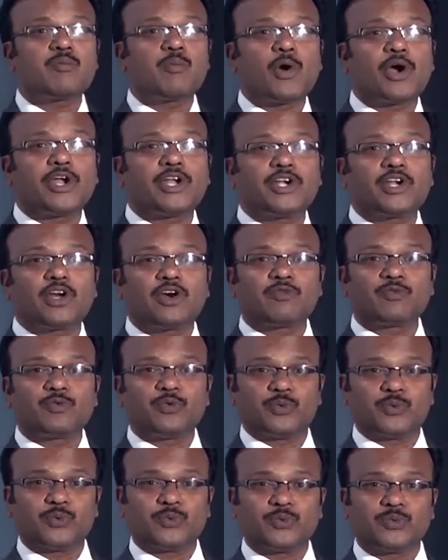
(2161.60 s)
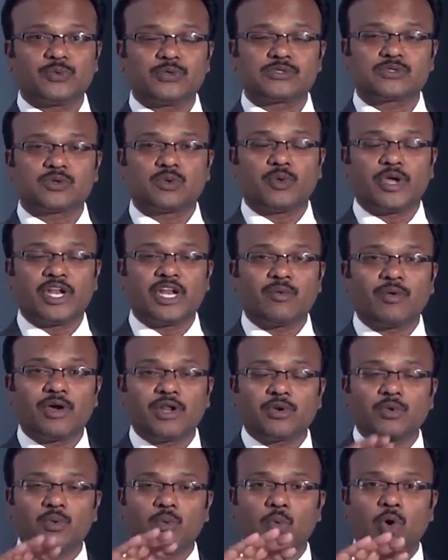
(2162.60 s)
point of view. So whenever
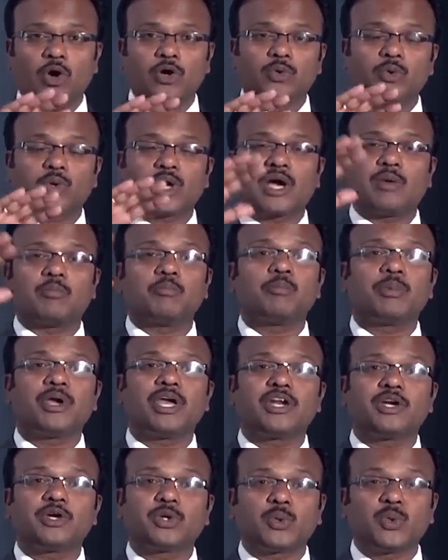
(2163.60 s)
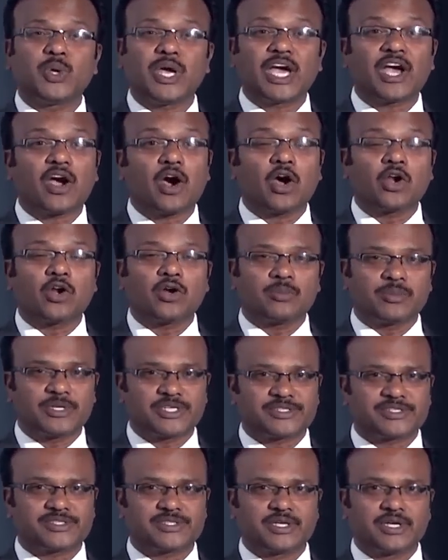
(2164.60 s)
you want to compare two
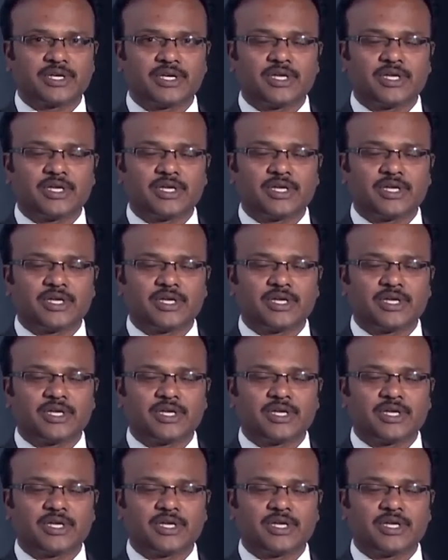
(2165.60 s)
economies,